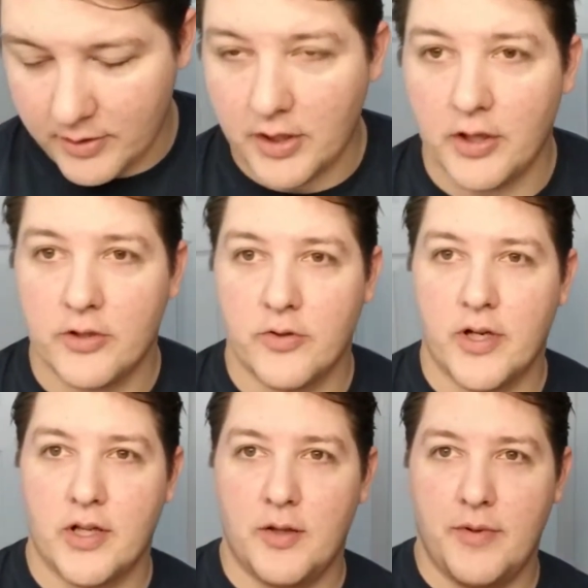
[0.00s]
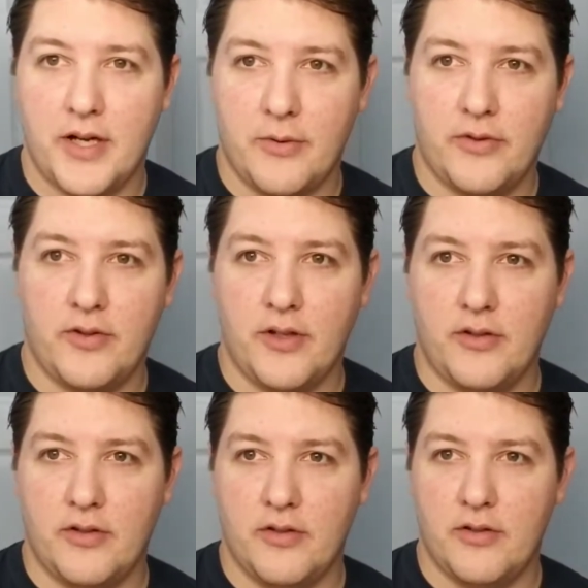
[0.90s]
the Dollar Tree Club that I was
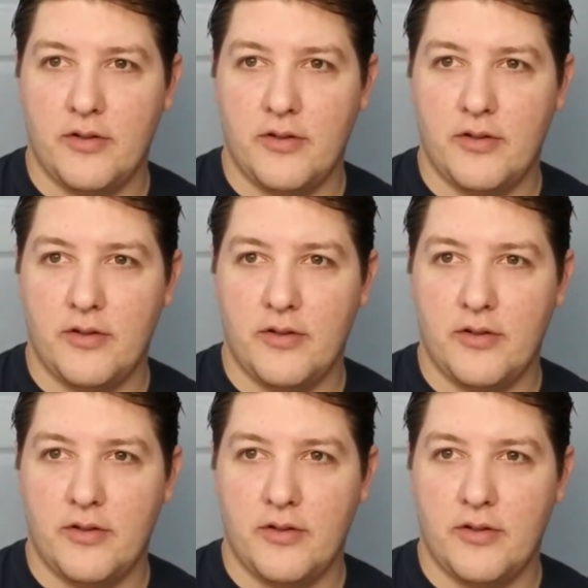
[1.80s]
sent.